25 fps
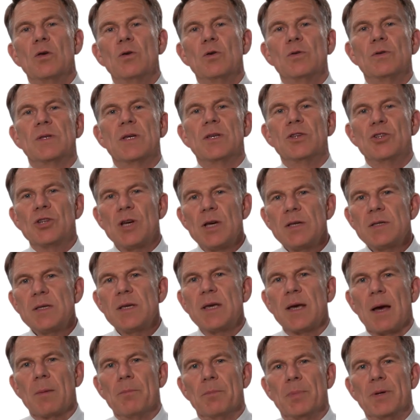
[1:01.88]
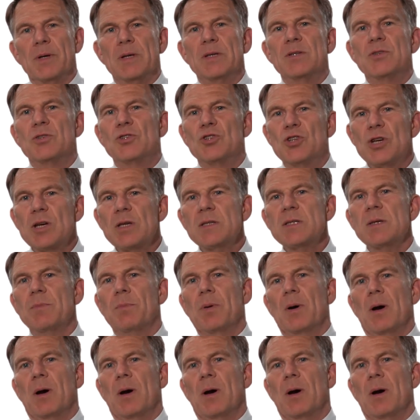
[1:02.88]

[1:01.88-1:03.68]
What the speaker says: using Jersey companies, Jersey